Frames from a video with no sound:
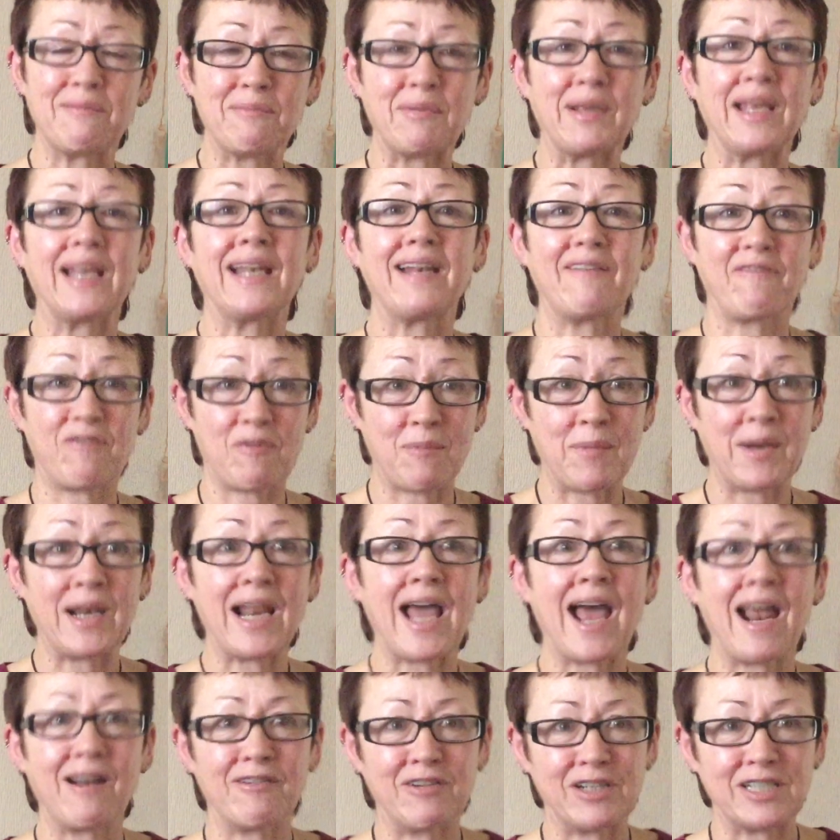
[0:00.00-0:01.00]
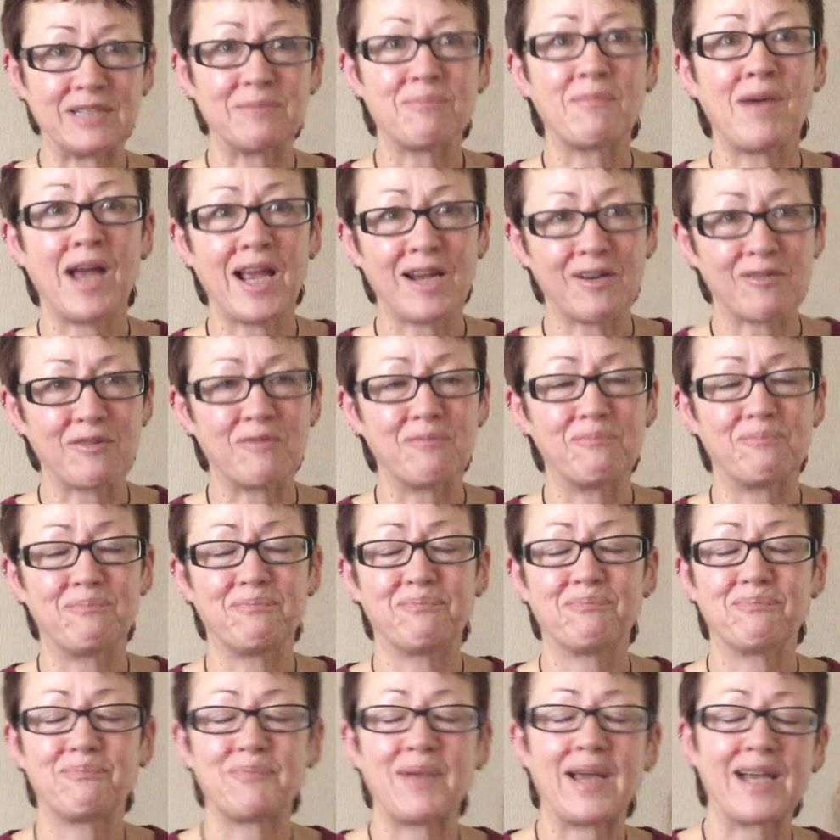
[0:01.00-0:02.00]
being from an Irish migrant
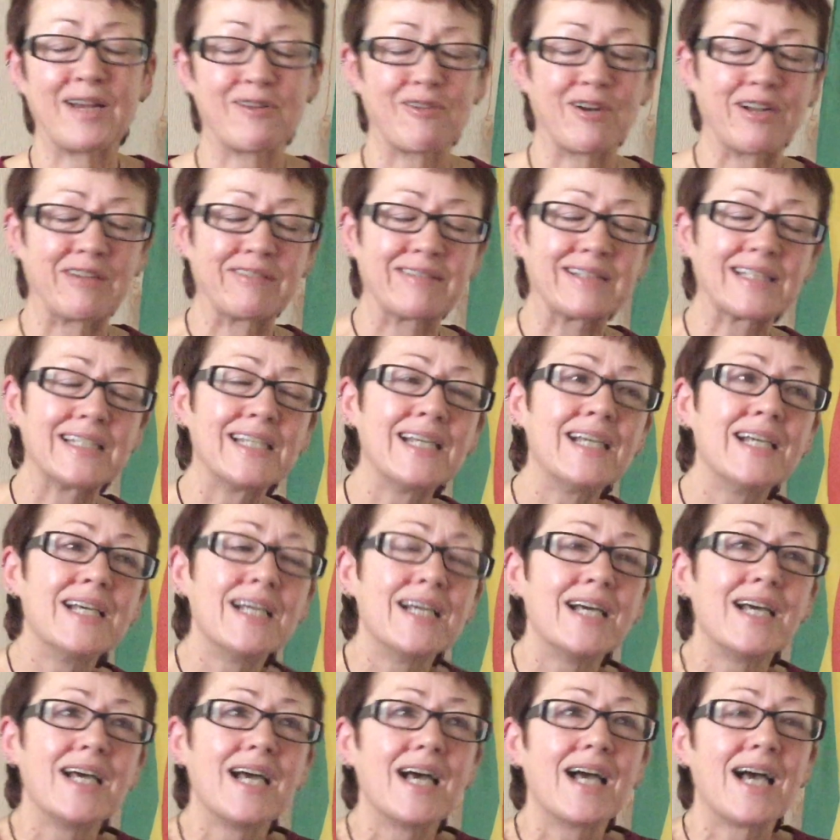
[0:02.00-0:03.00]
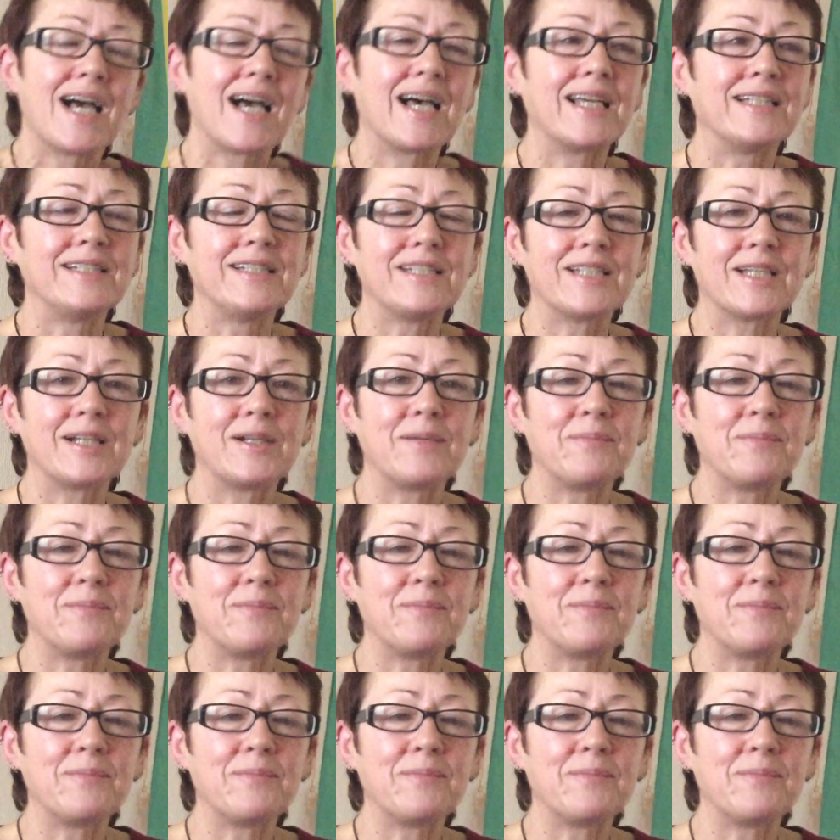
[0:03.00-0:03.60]
background. And